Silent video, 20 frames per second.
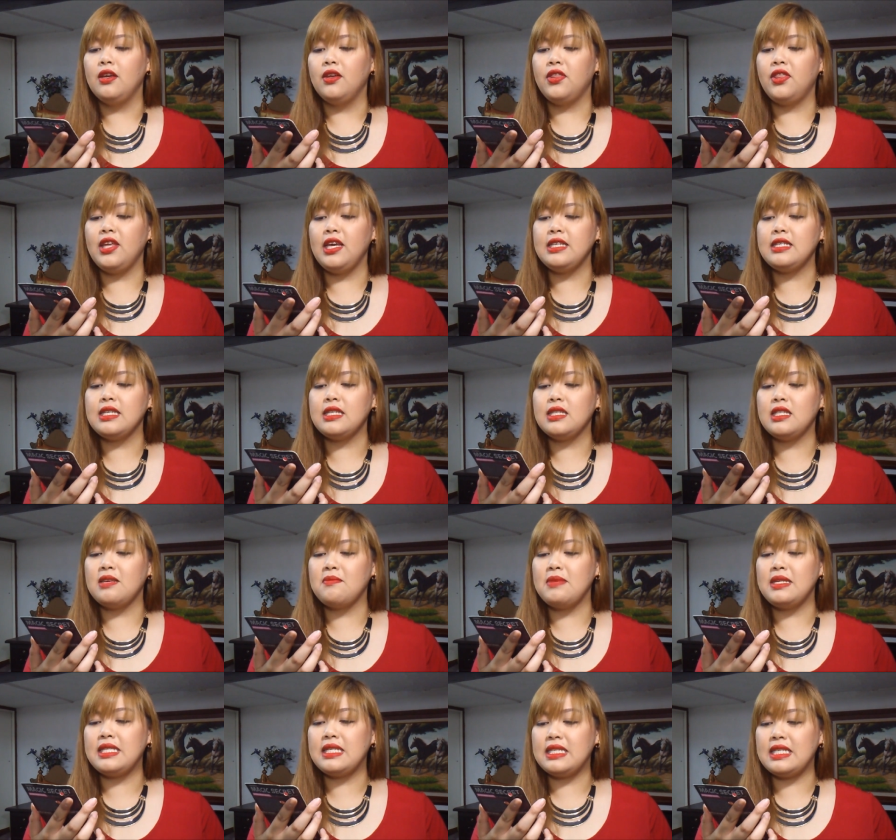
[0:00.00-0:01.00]
this is the
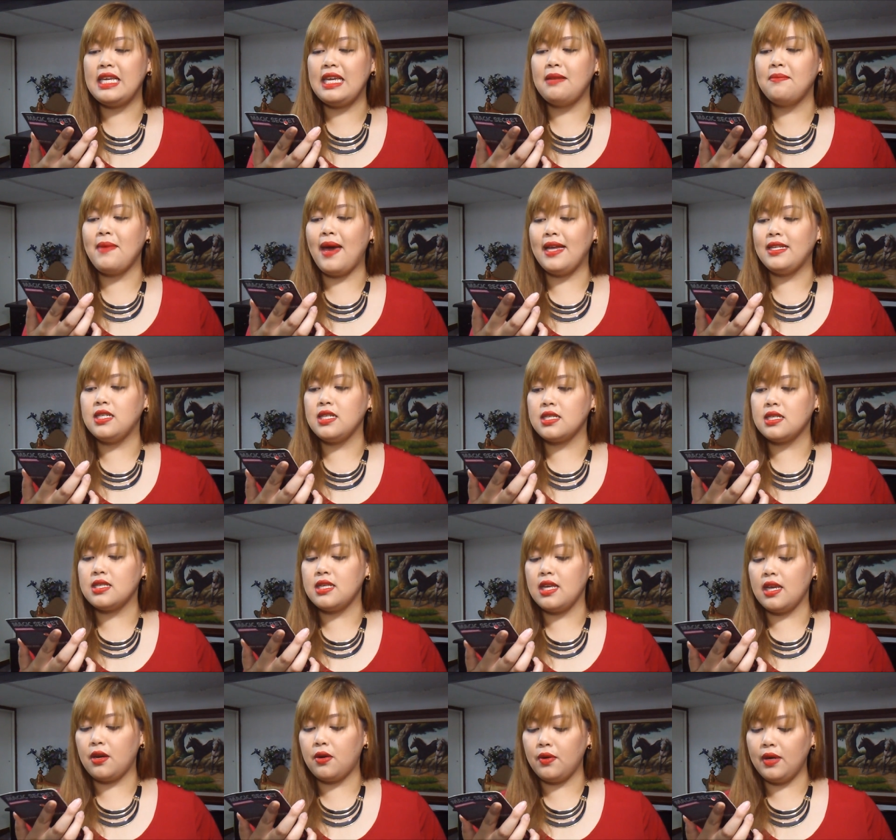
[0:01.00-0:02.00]
Mistine Magic
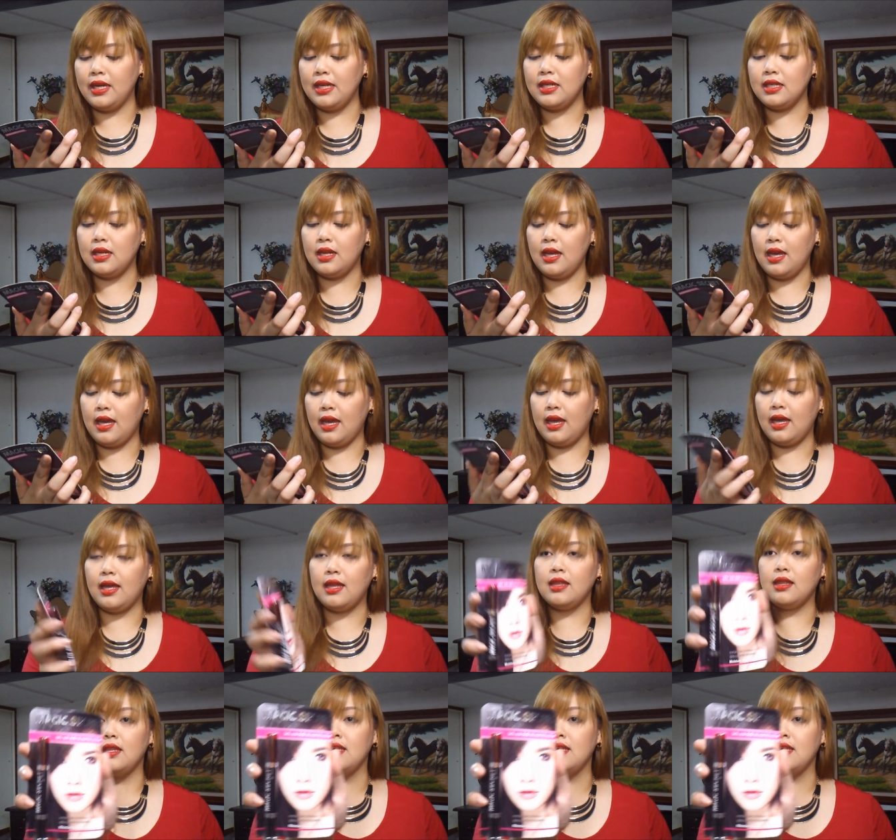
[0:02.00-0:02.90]
Secret and